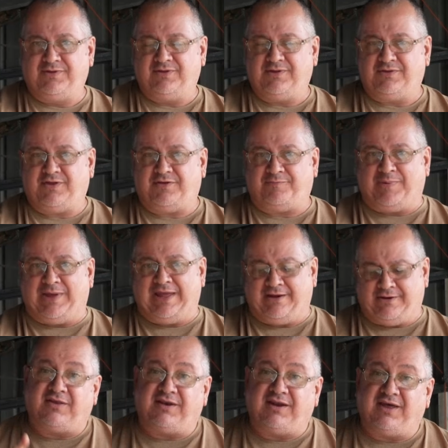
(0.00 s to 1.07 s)
of this
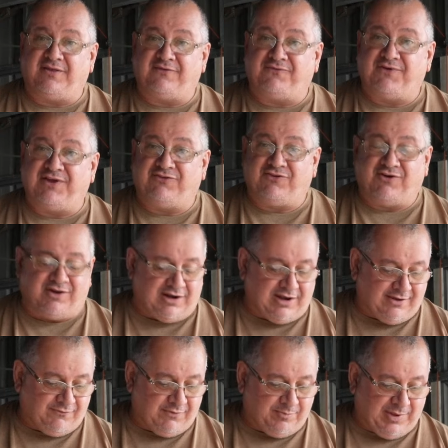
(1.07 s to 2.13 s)
power. Another feature I
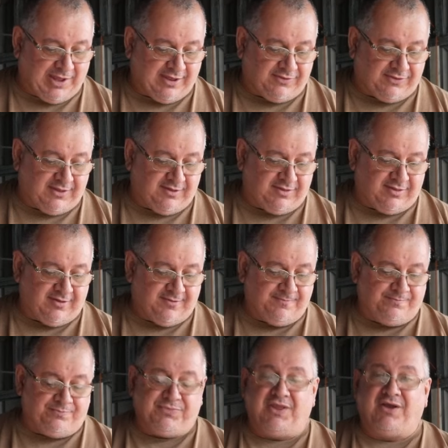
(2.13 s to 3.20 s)
love about this,
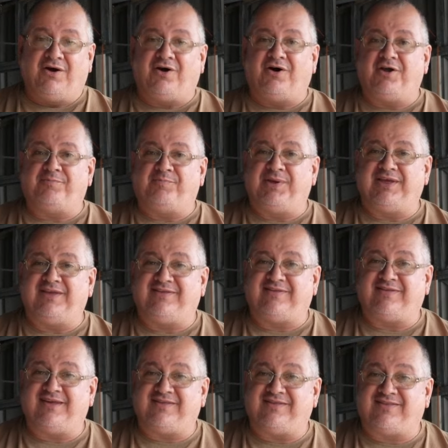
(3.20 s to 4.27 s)

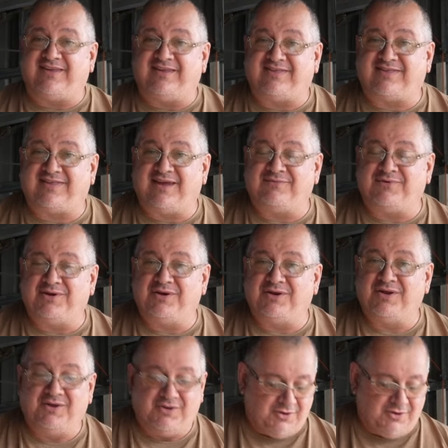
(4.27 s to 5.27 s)
IP67